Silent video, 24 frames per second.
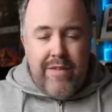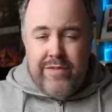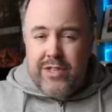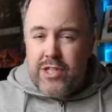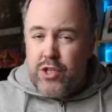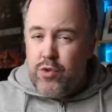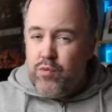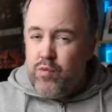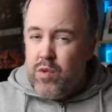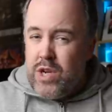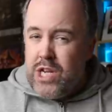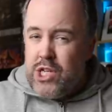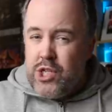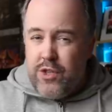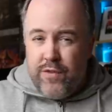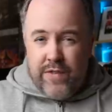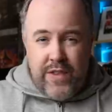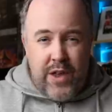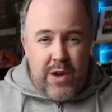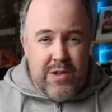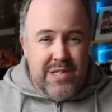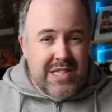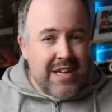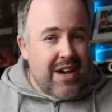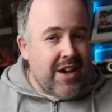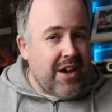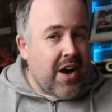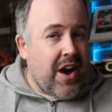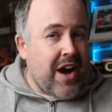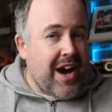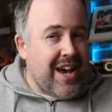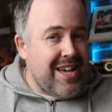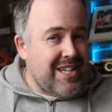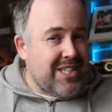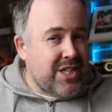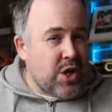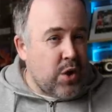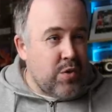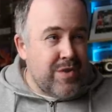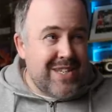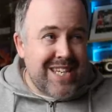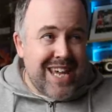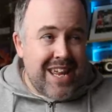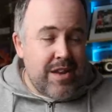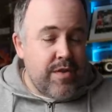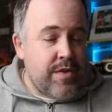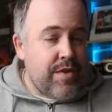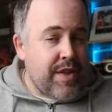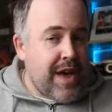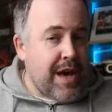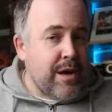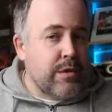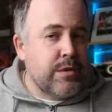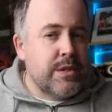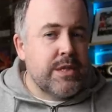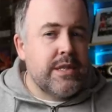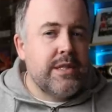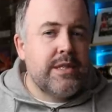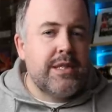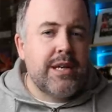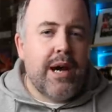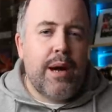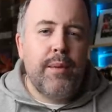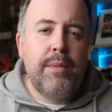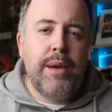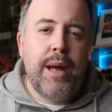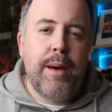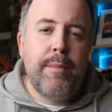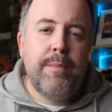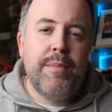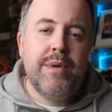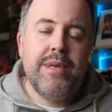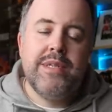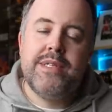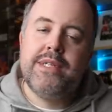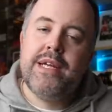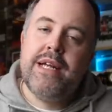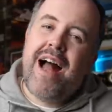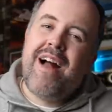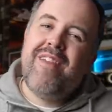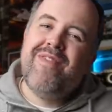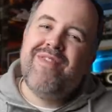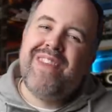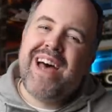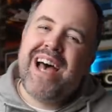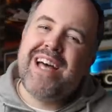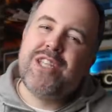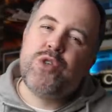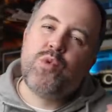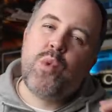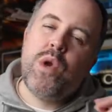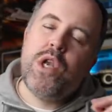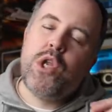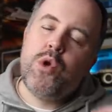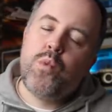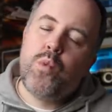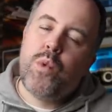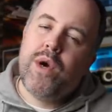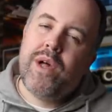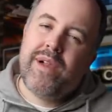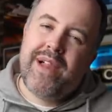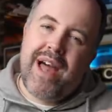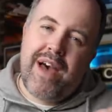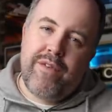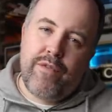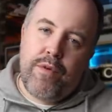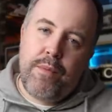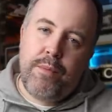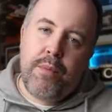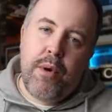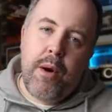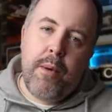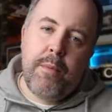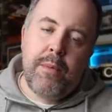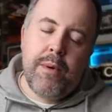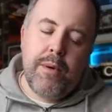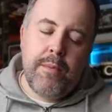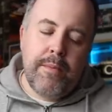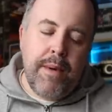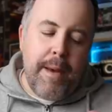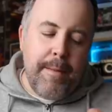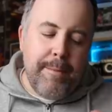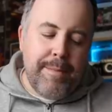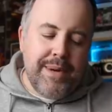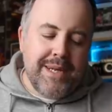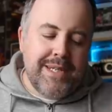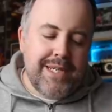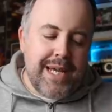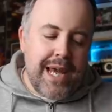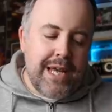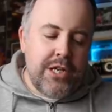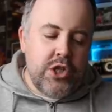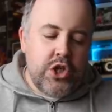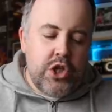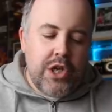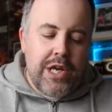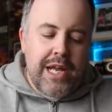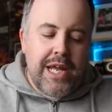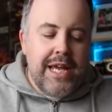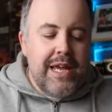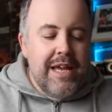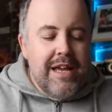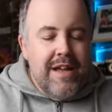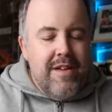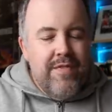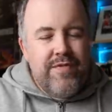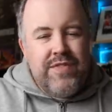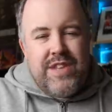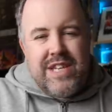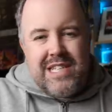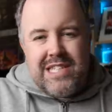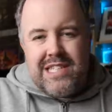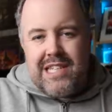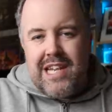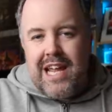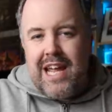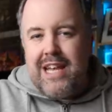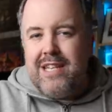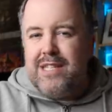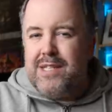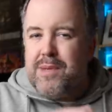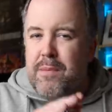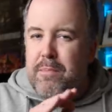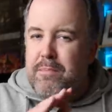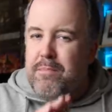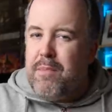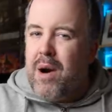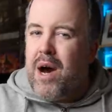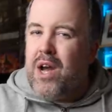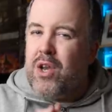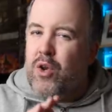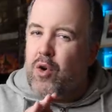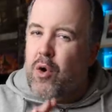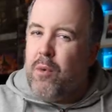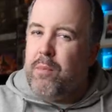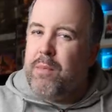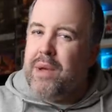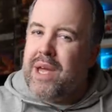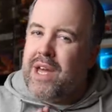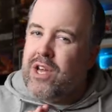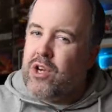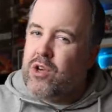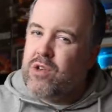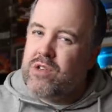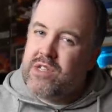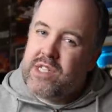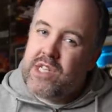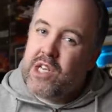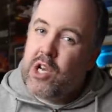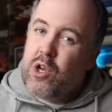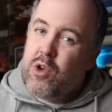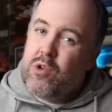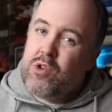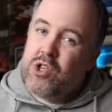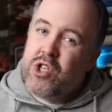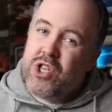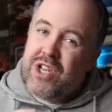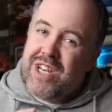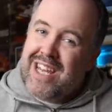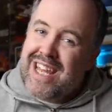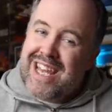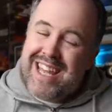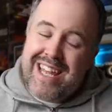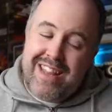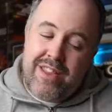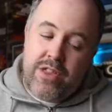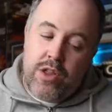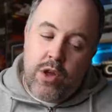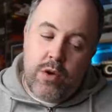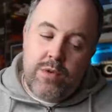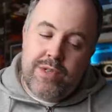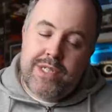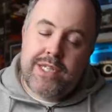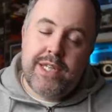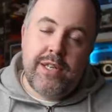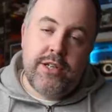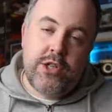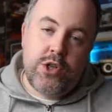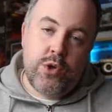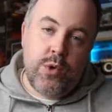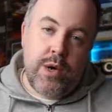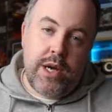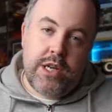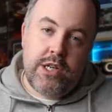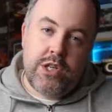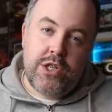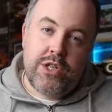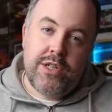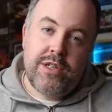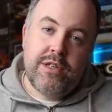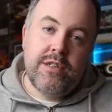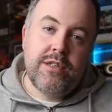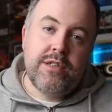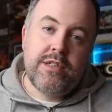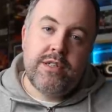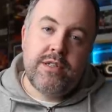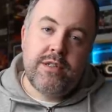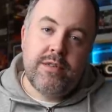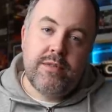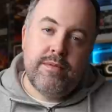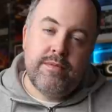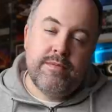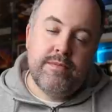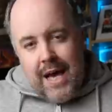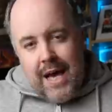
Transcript: having to reach for those like ISO 10,000 type numbers, and that's when you will have a problem, and potentially this lens might not be a good solution in those situations.